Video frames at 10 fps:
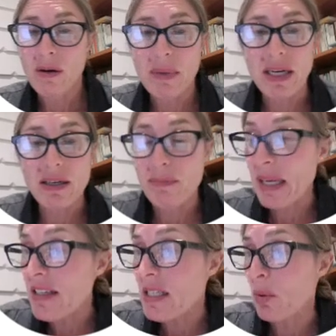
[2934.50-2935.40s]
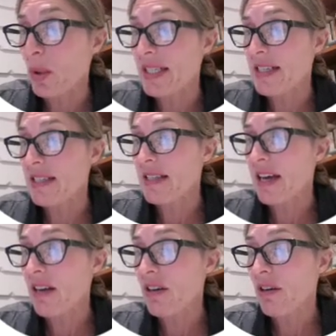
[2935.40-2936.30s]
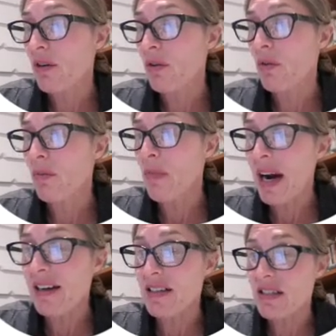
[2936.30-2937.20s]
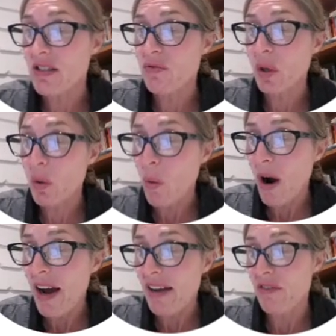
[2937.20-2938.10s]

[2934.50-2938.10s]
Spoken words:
But Beder's point is that markets require